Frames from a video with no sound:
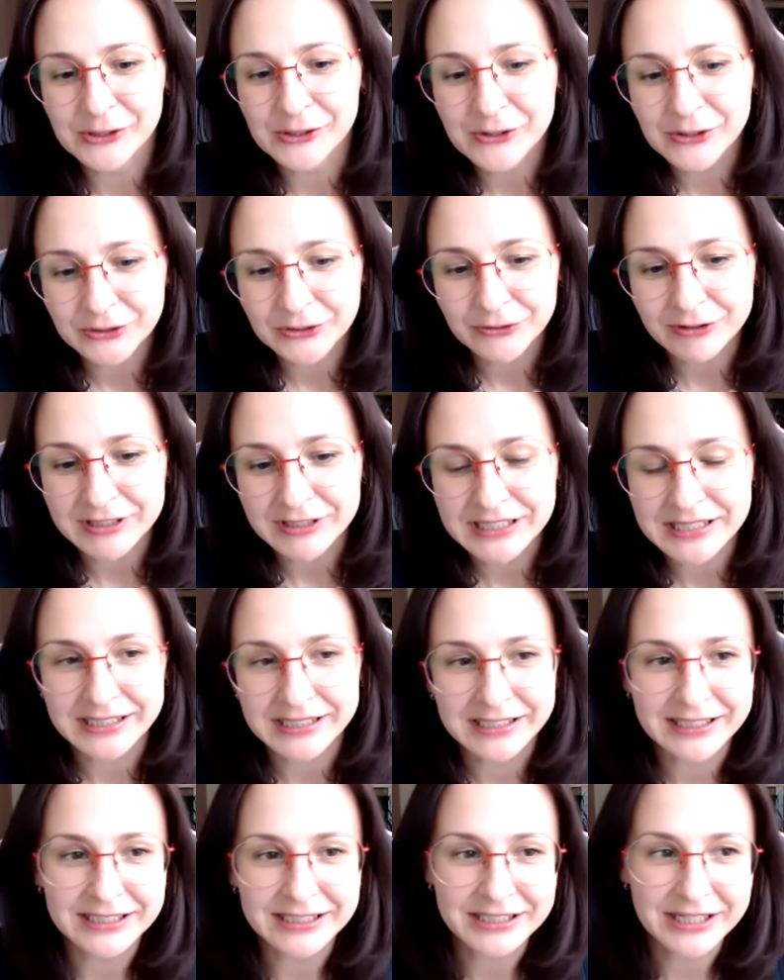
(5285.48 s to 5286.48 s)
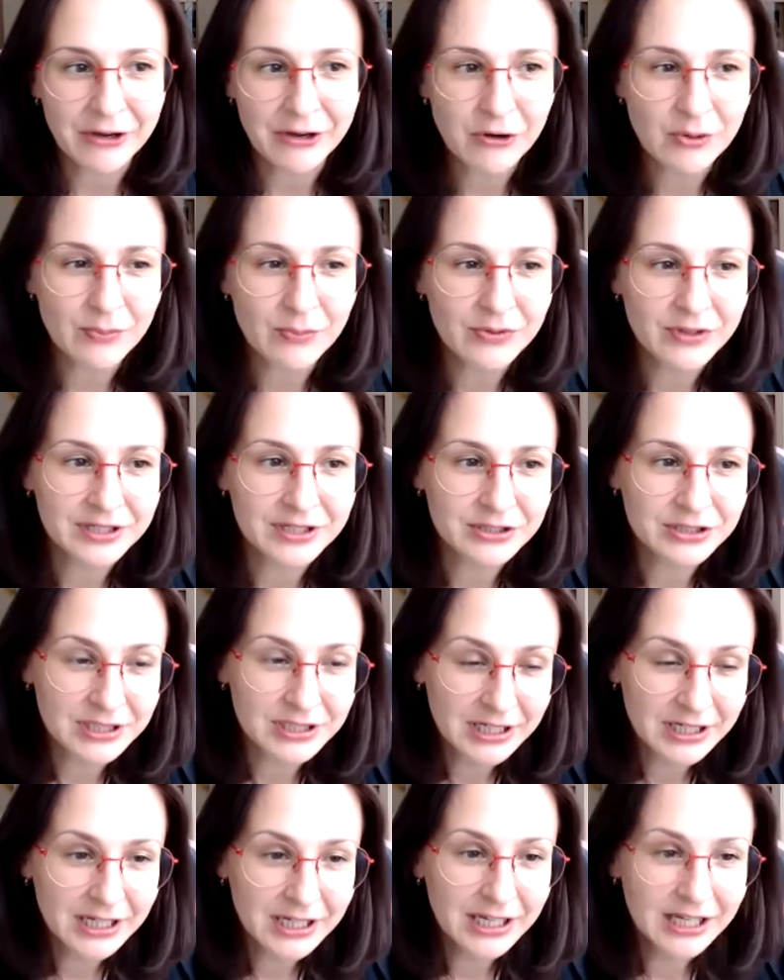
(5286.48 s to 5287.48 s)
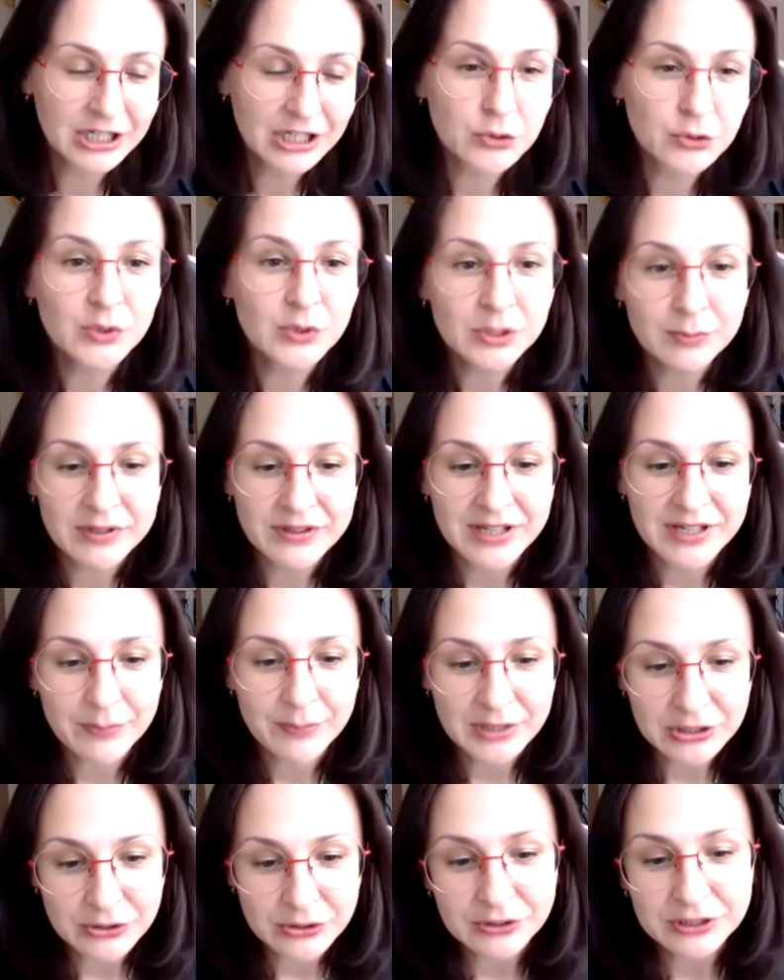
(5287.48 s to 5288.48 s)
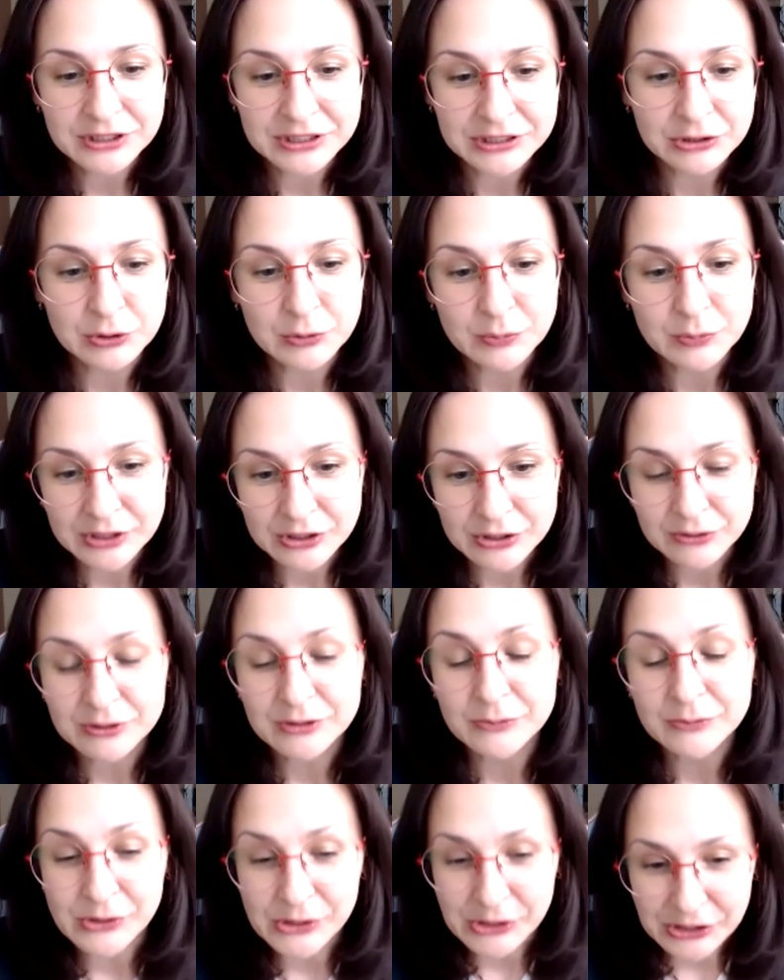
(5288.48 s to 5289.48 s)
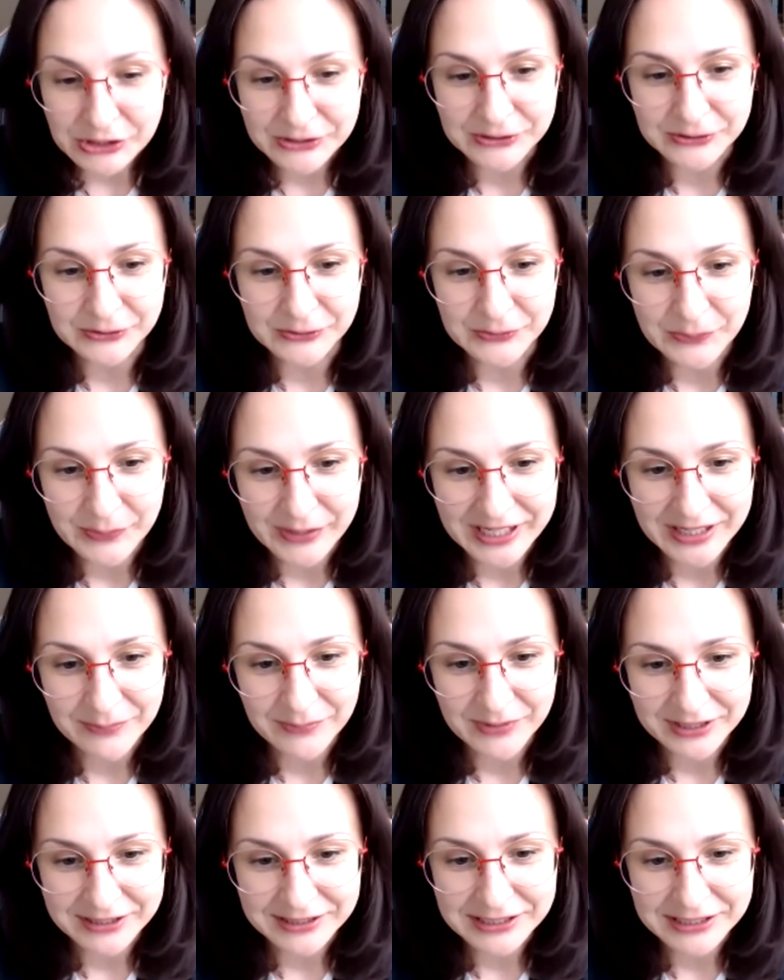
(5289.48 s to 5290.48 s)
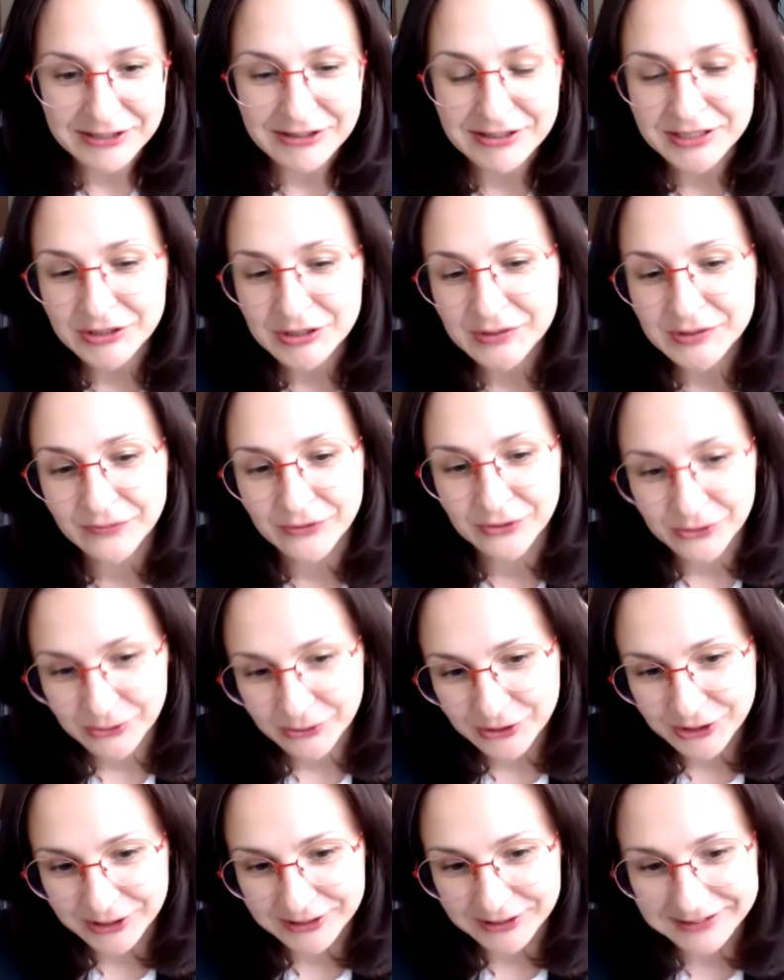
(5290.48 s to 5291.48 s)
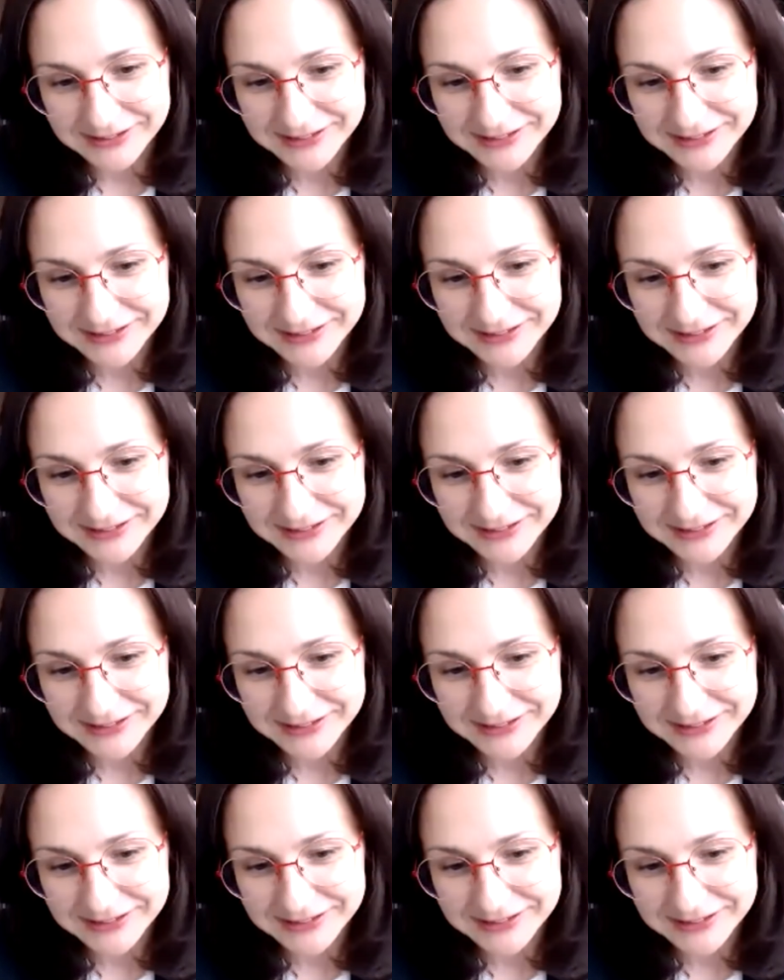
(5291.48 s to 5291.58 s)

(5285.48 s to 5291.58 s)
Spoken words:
conference, and I hope that it will be the opportunity to meet you in Moscow, maybe in near future.